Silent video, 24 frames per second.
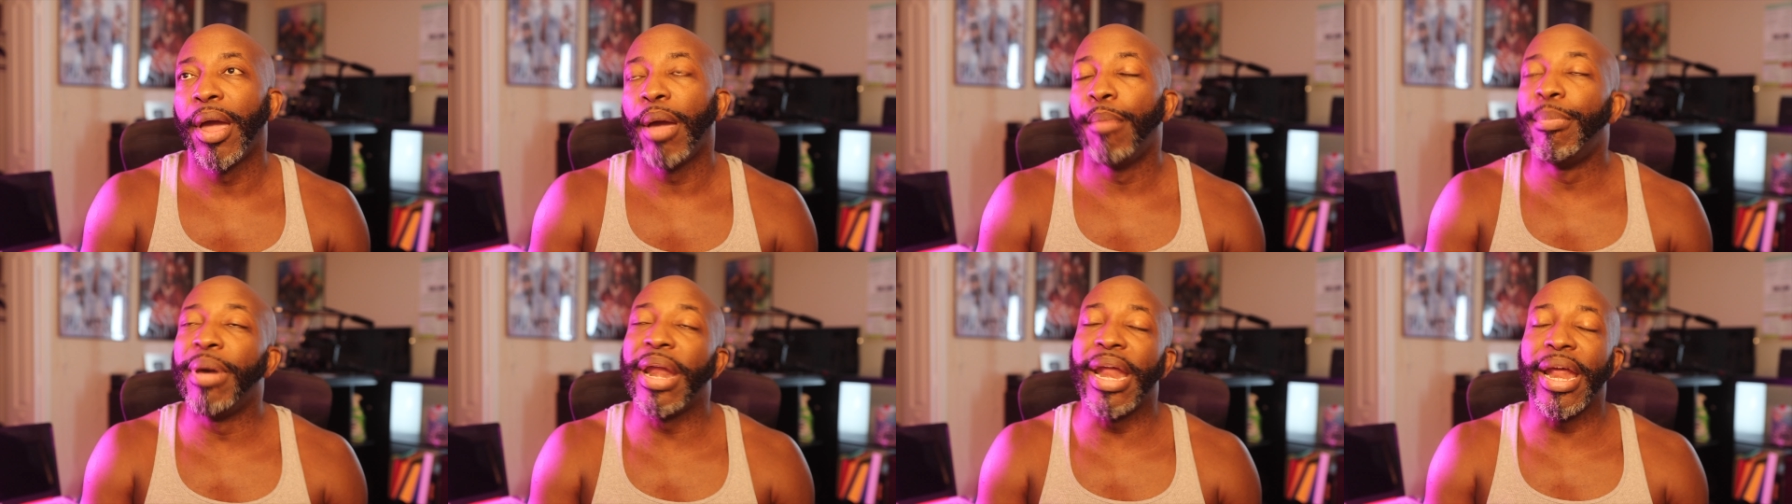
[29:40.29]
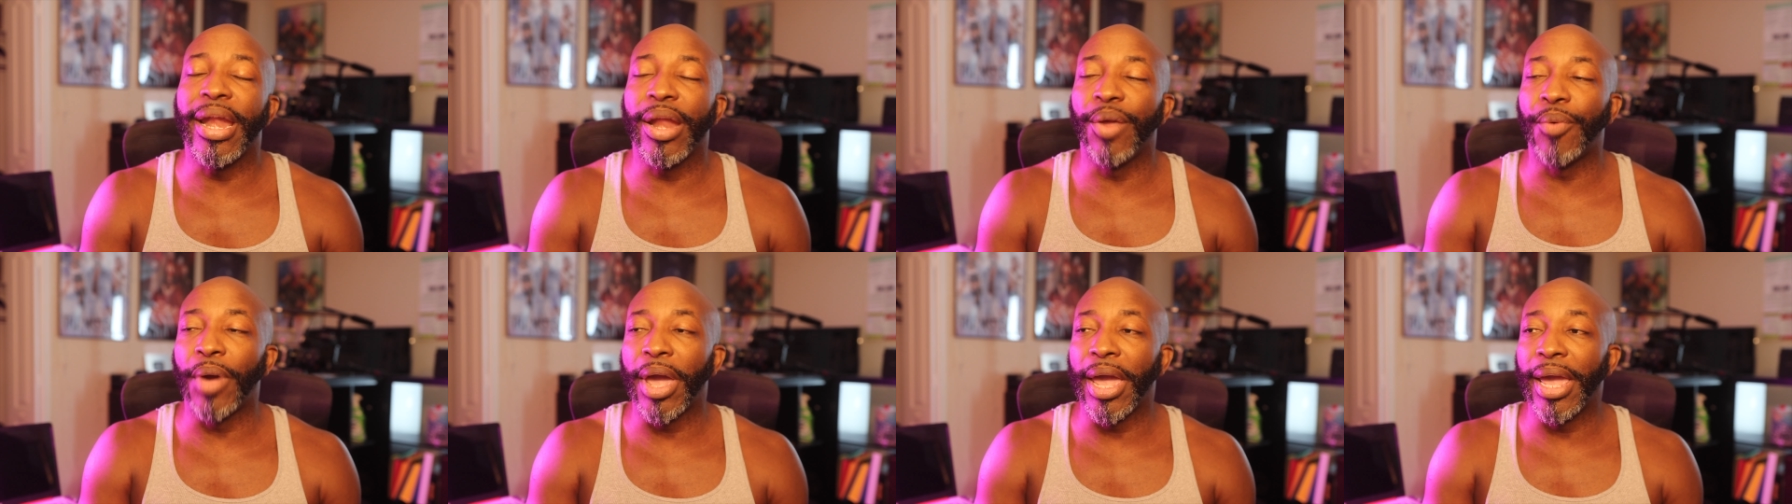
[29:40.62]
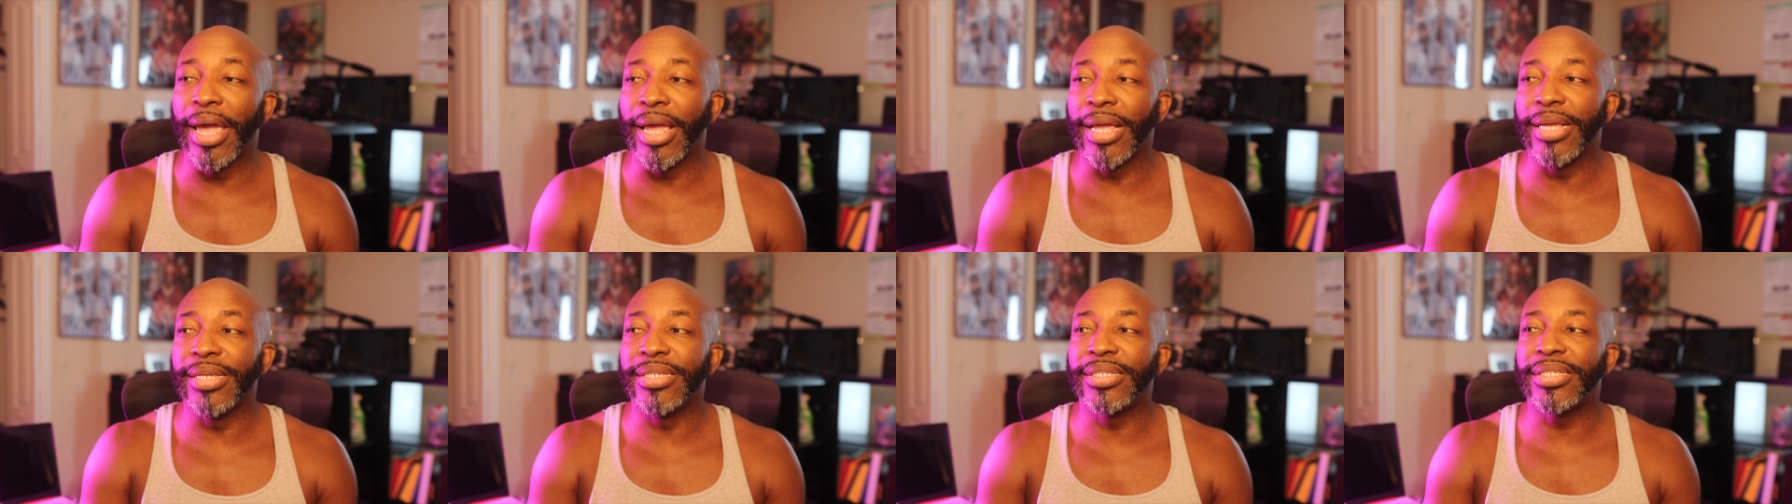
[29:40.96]
But
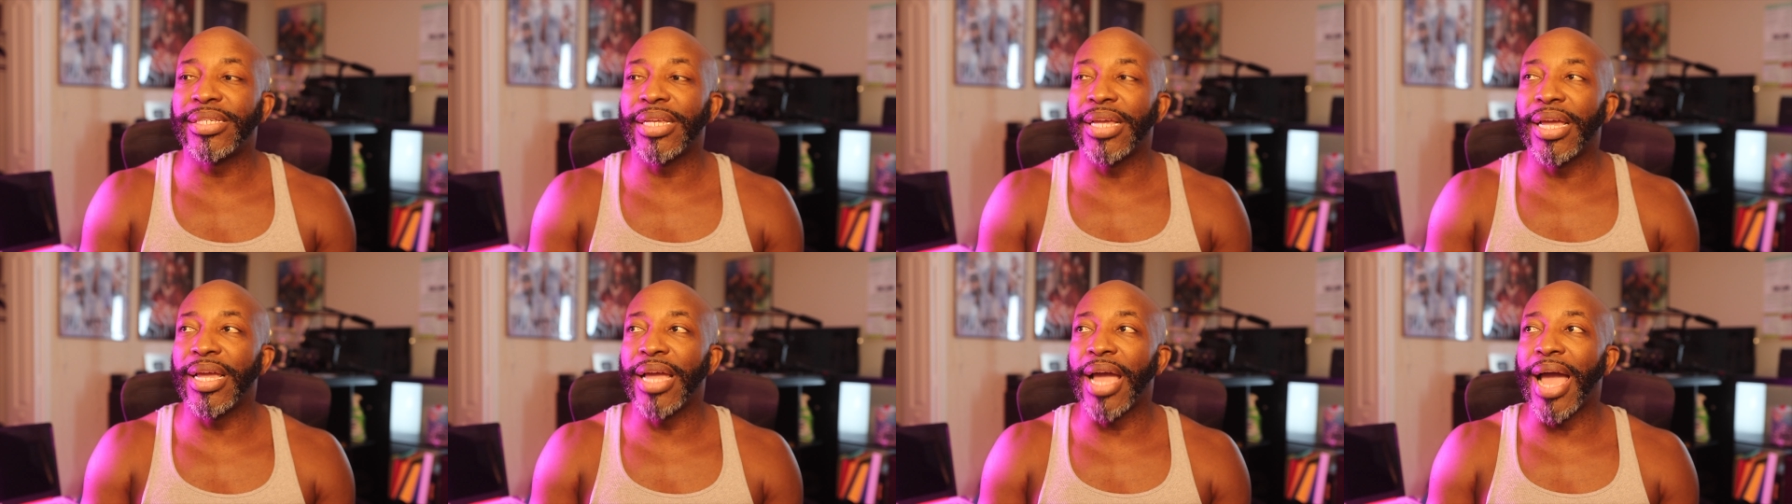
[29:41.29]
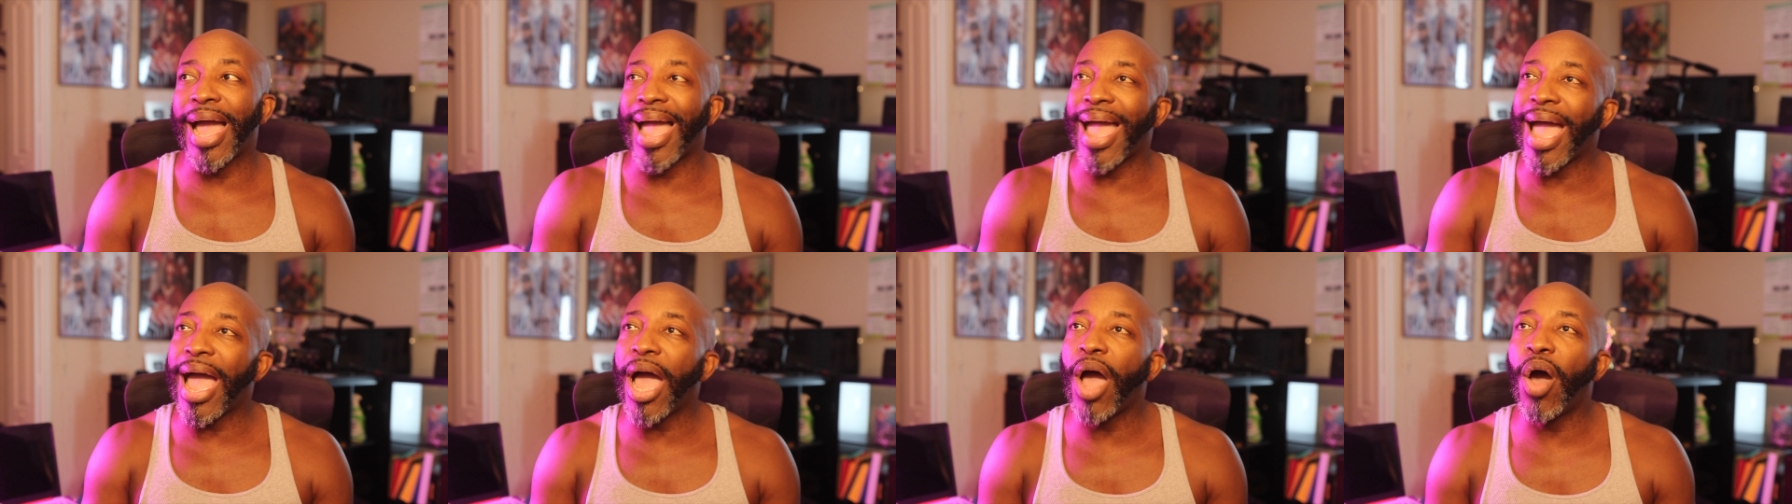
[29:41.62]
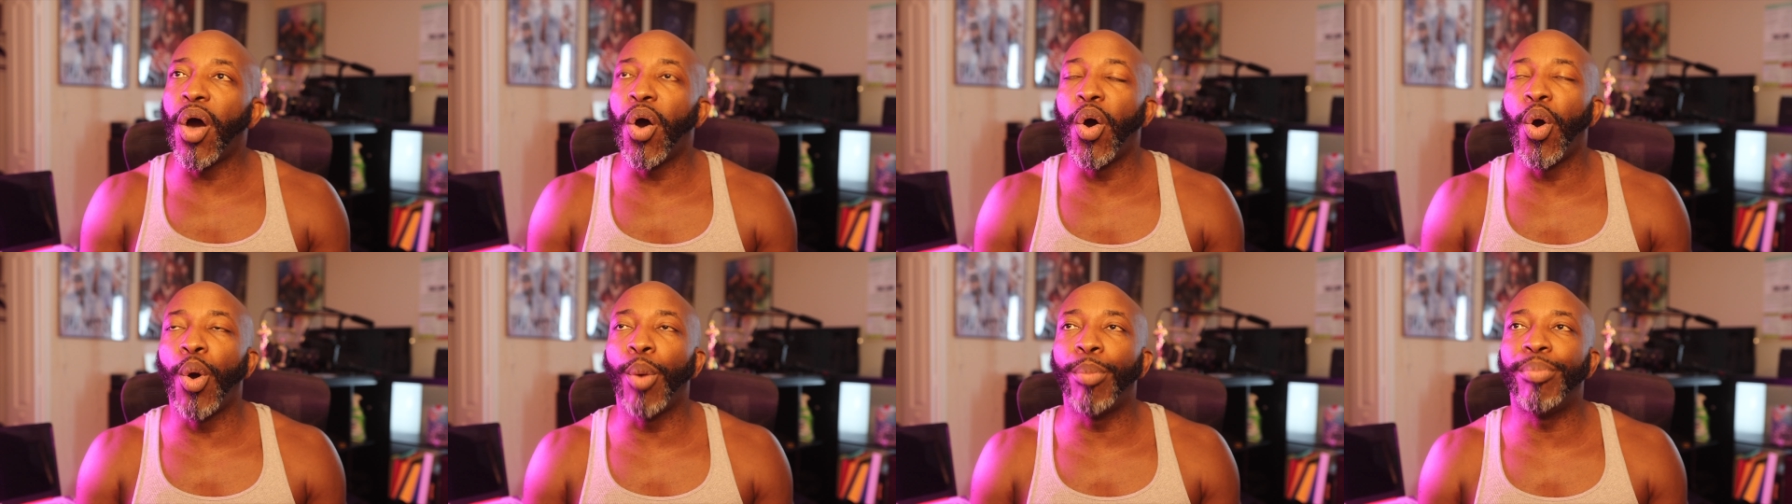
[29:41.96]
anyways, I
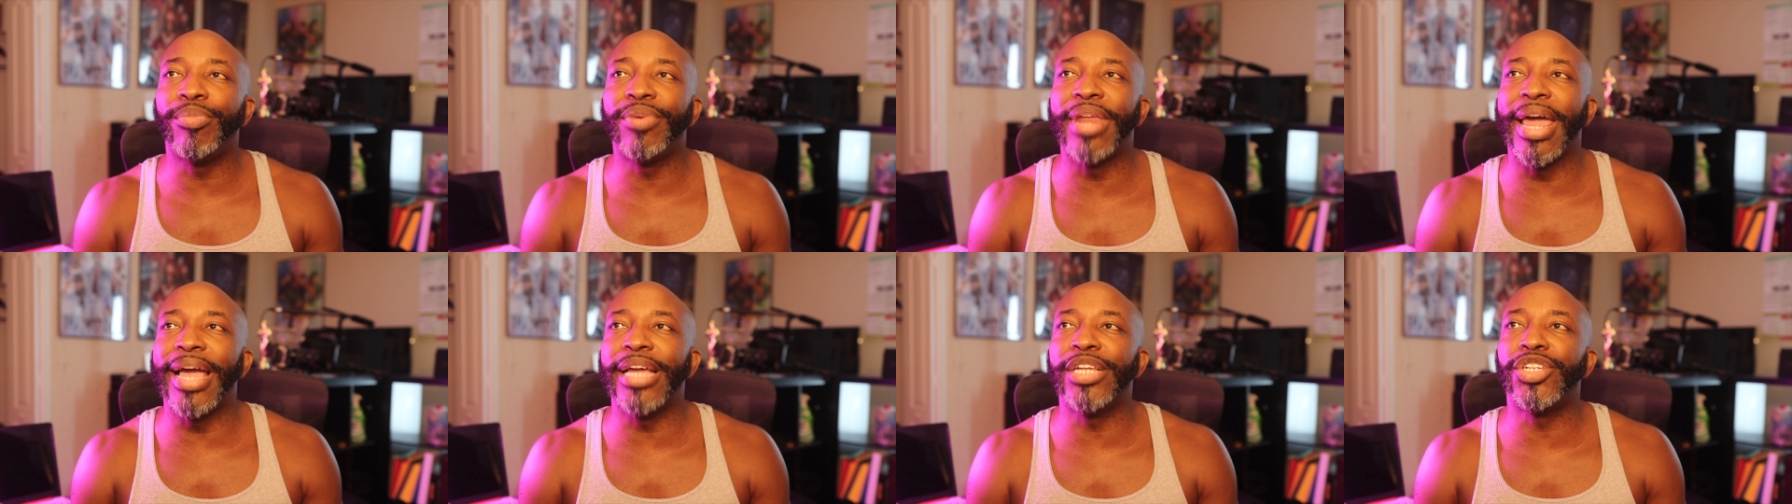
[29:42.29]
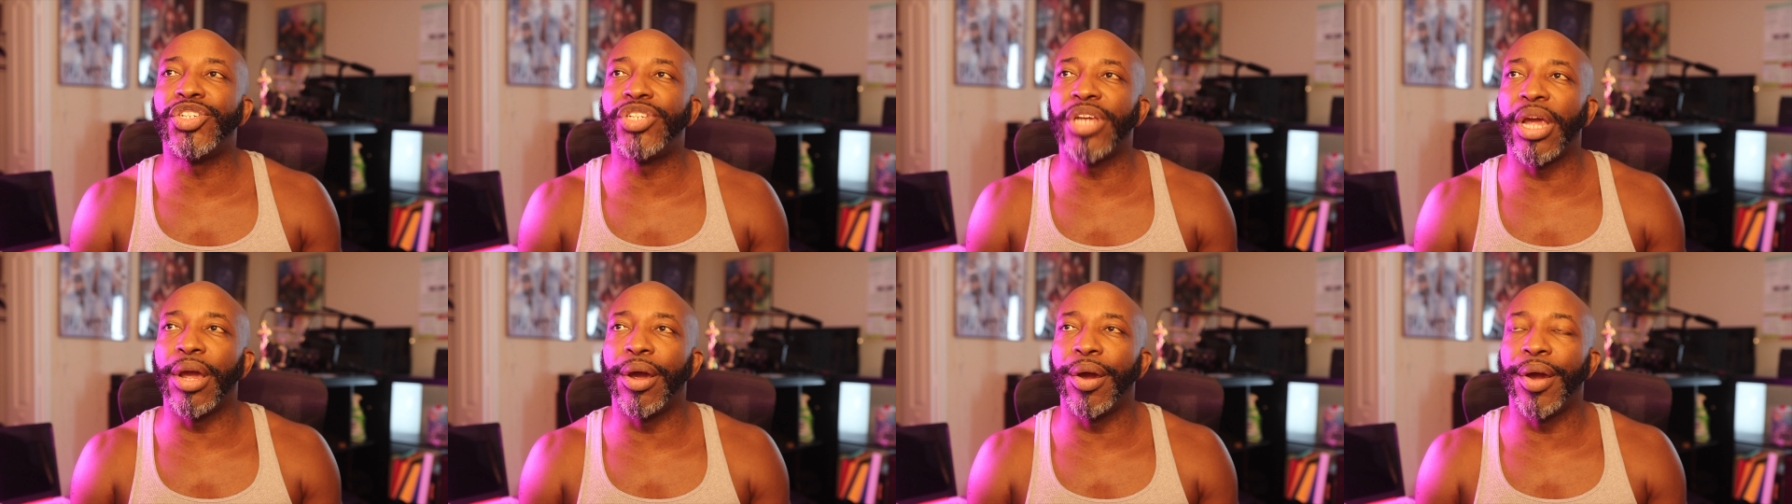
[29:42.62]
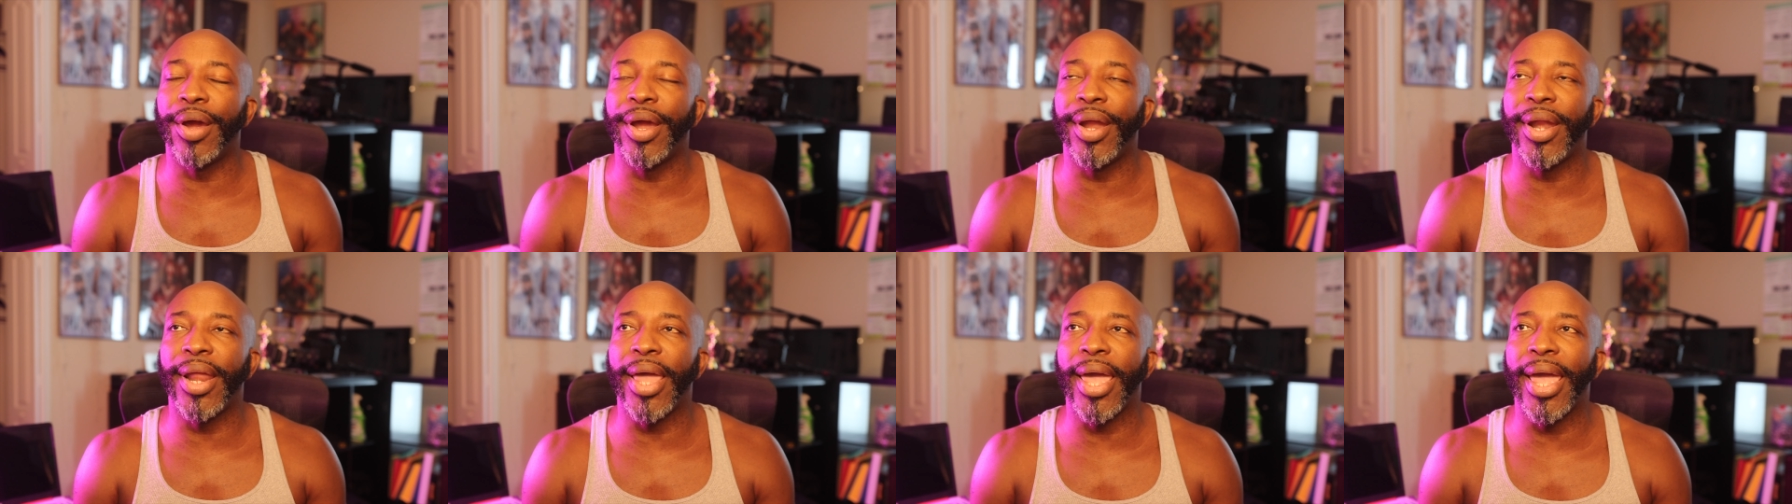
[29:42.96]
hope that
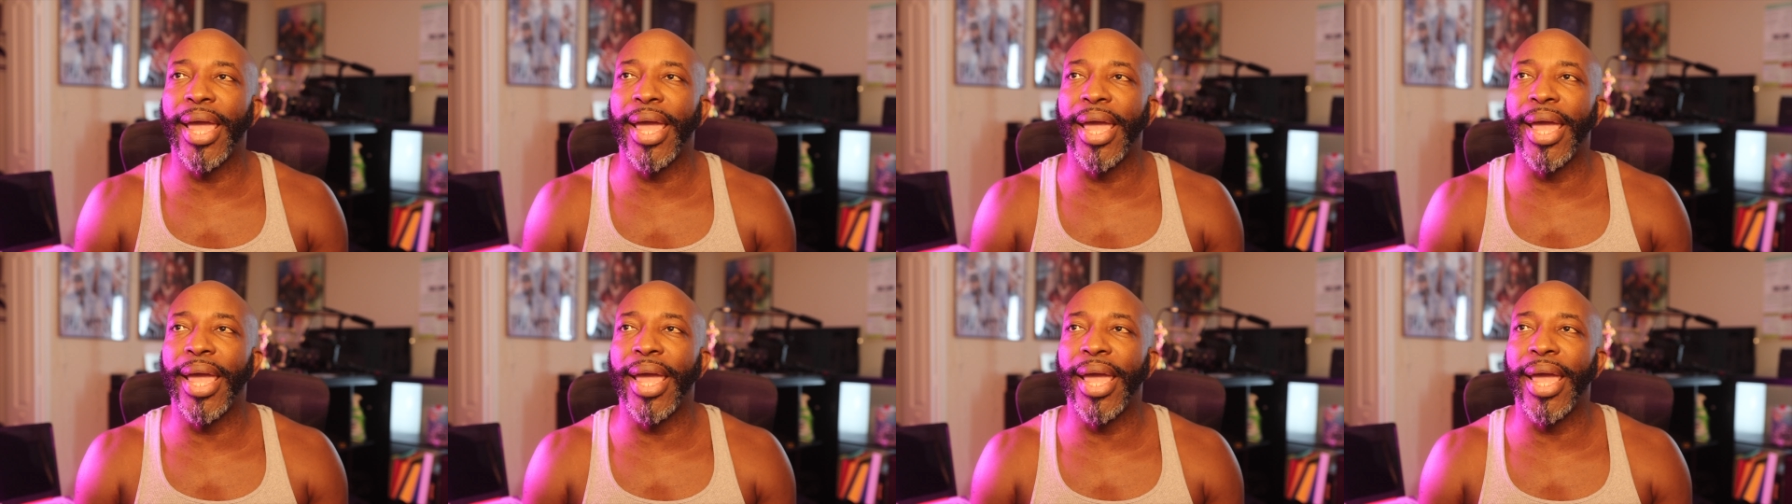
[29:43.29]
Jared